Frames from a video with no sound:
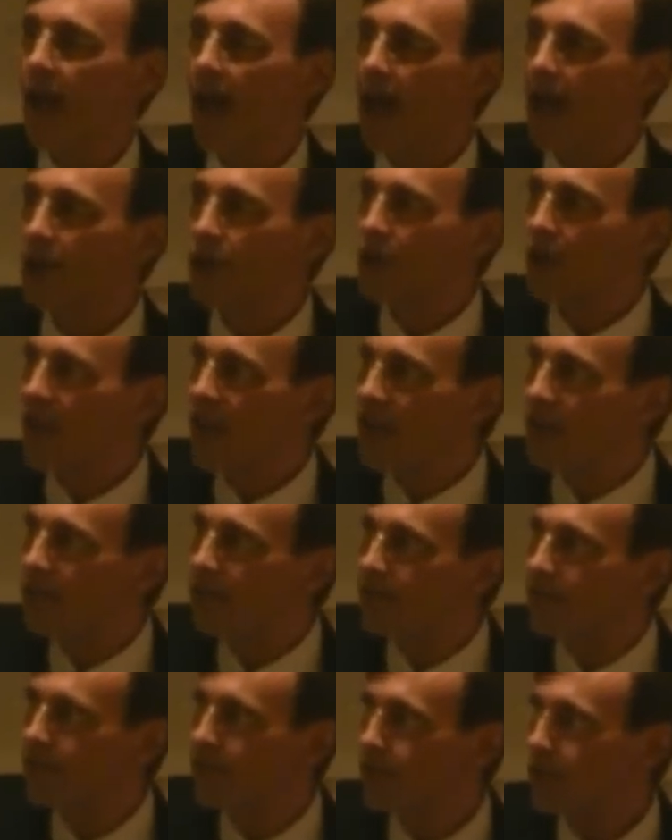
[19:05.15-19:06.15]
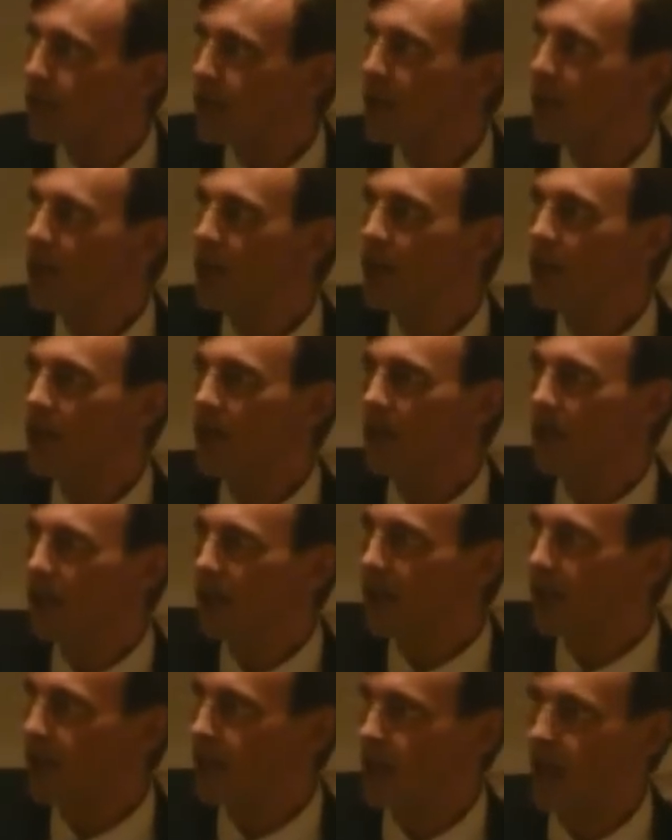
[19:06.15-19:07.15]
as a
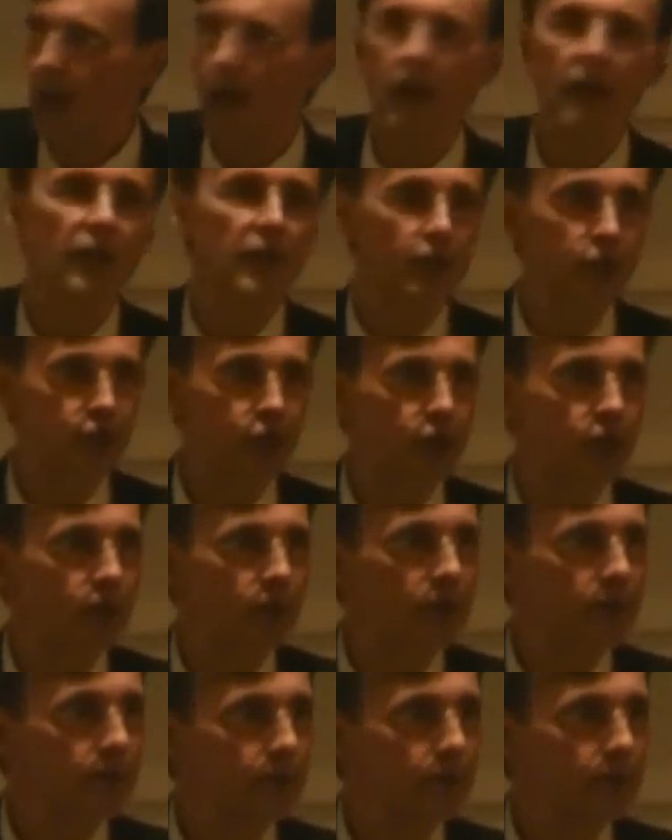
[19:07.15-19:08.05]
free college,